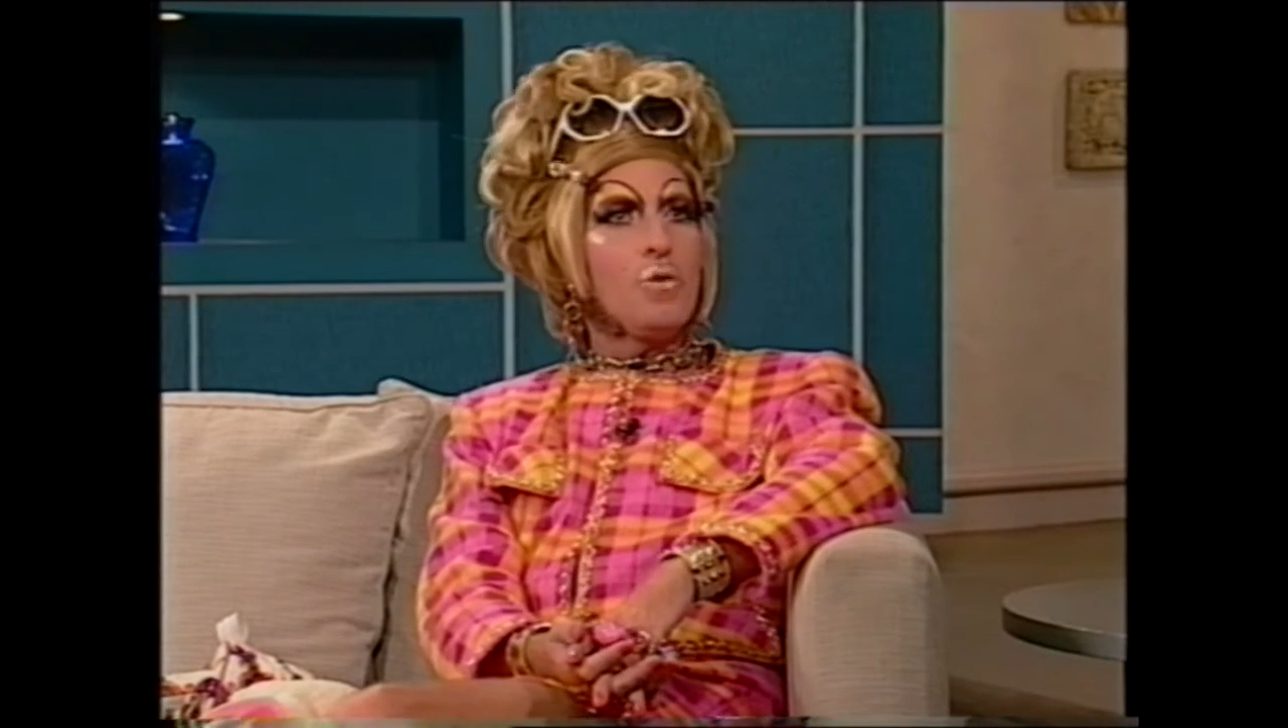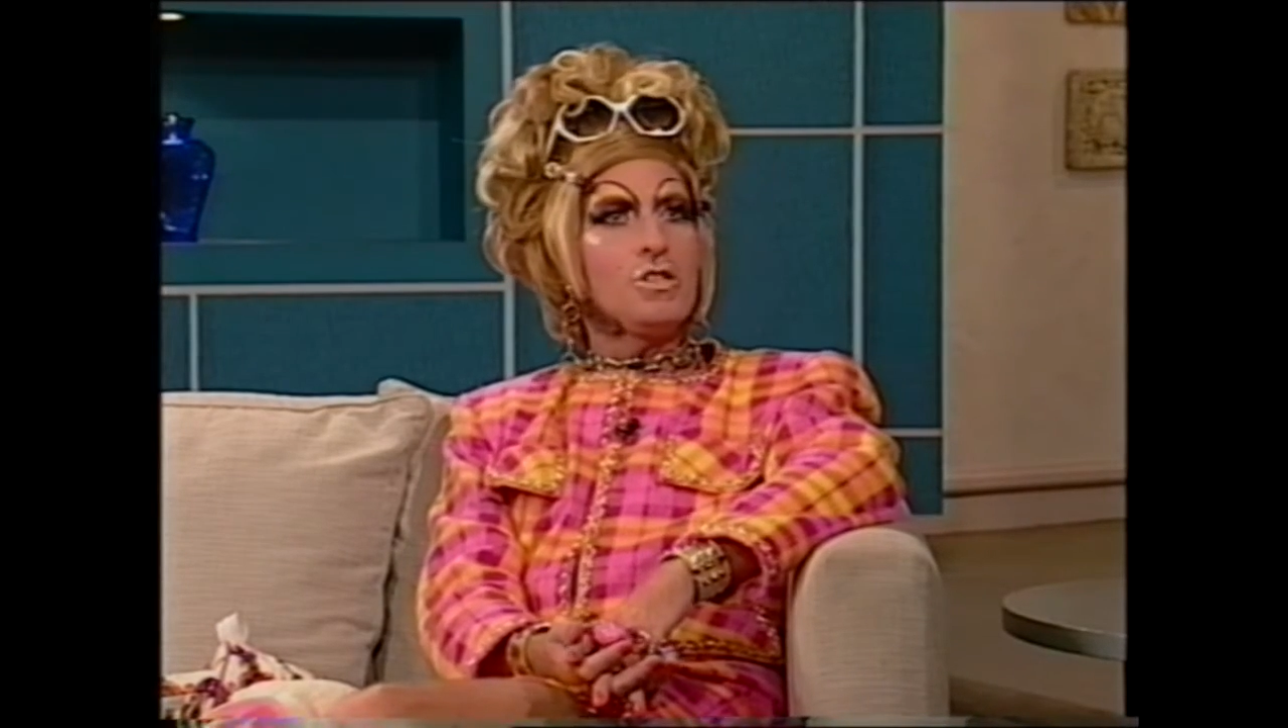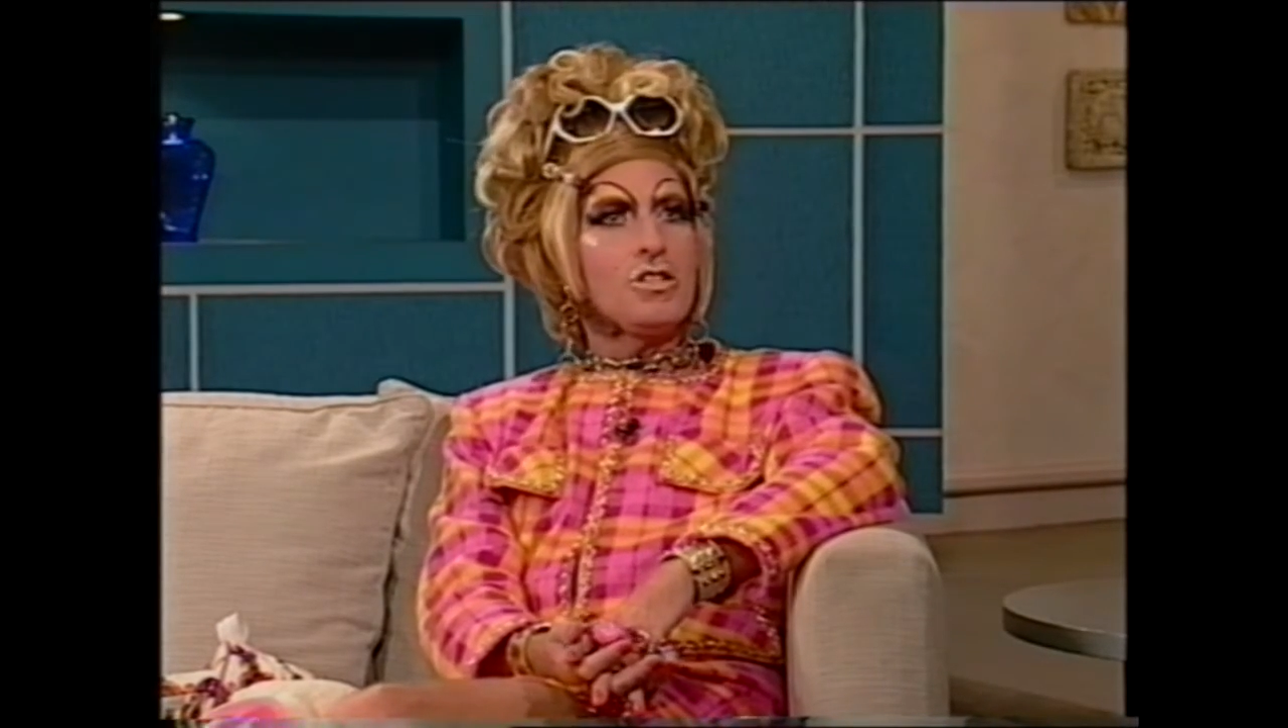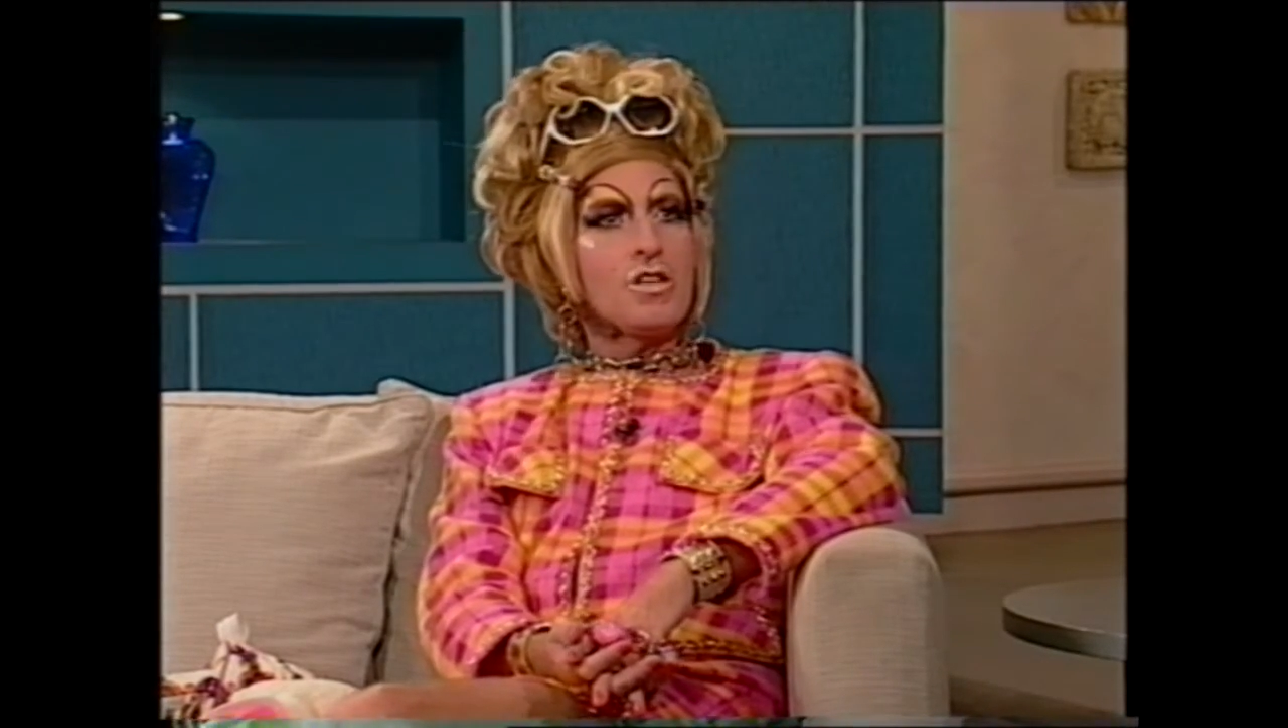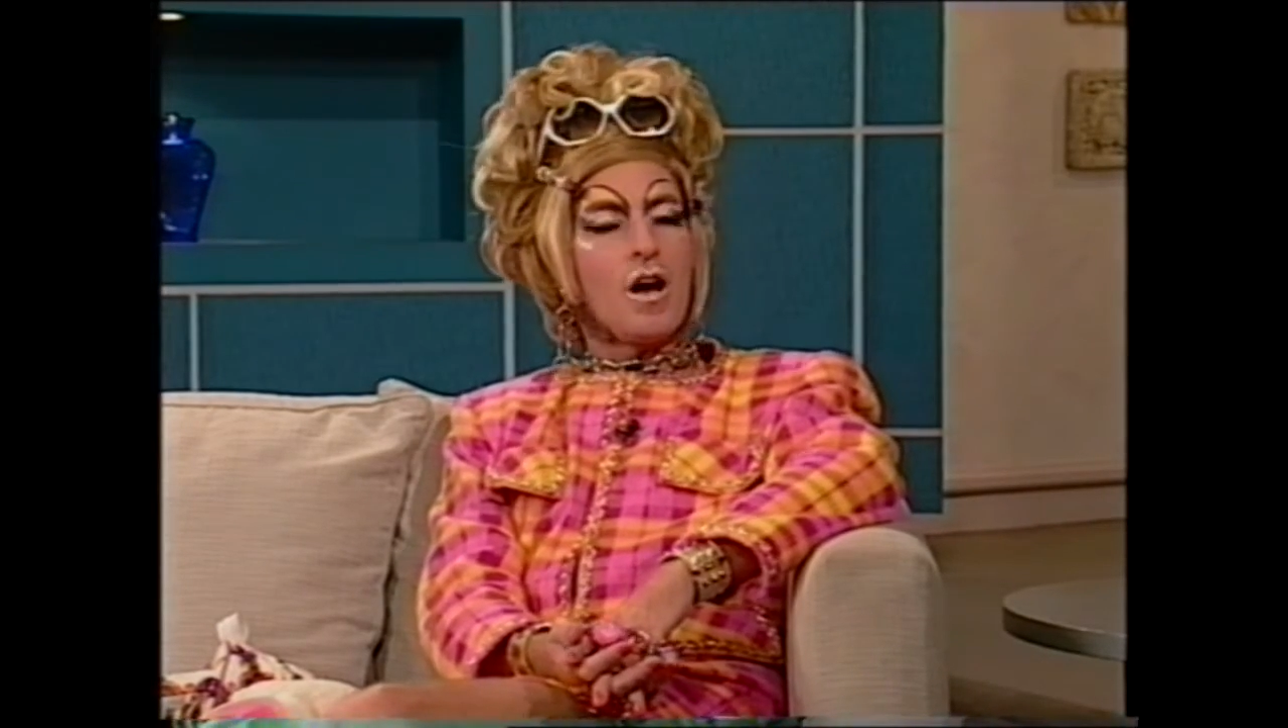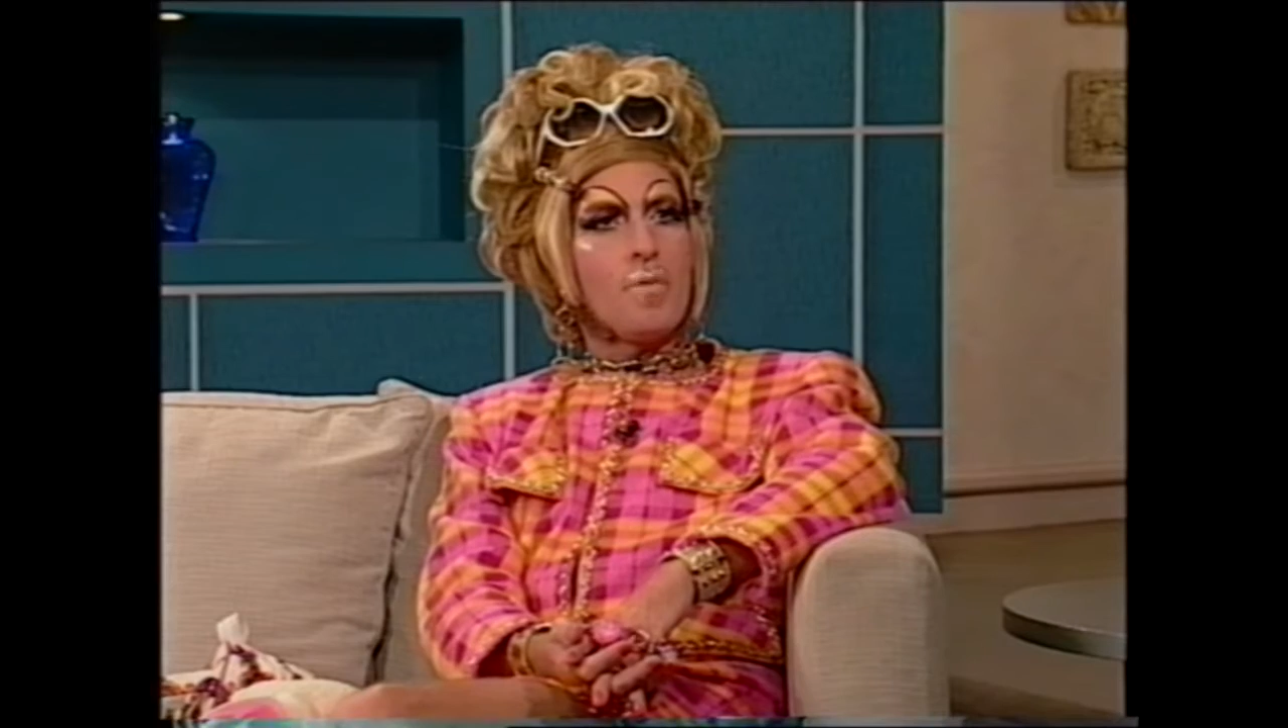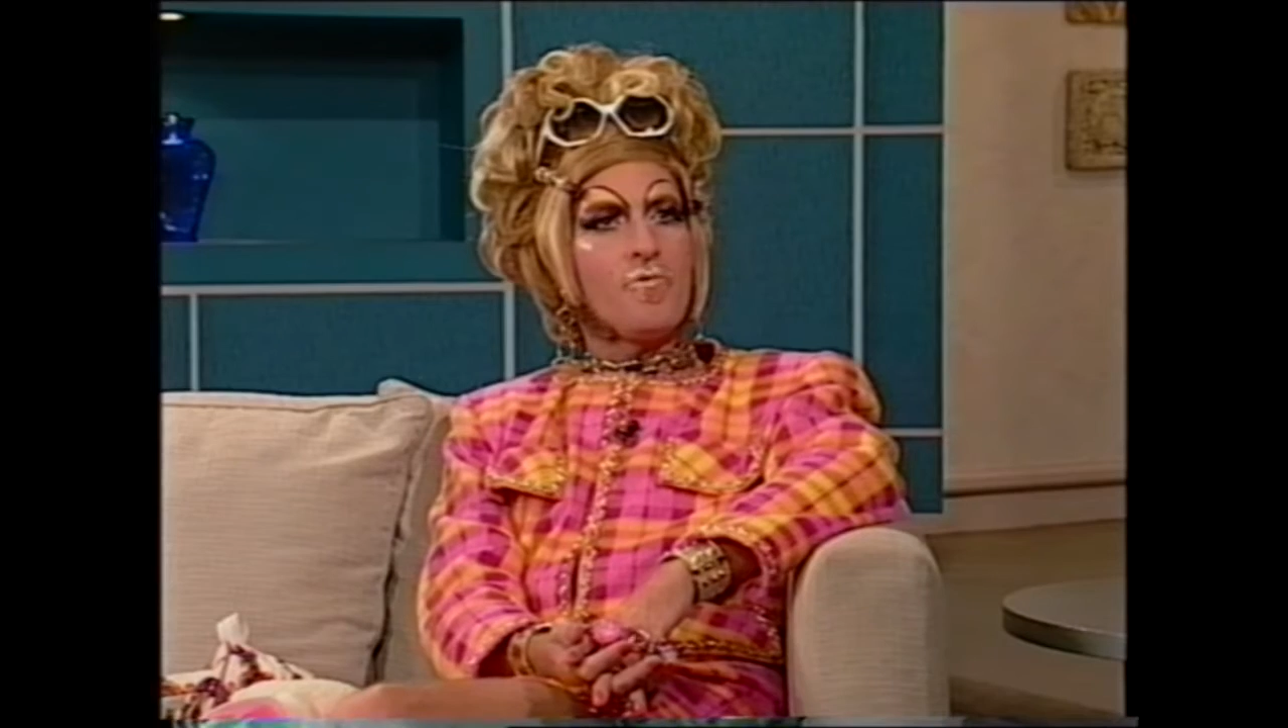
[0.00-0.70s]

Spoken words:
it was a time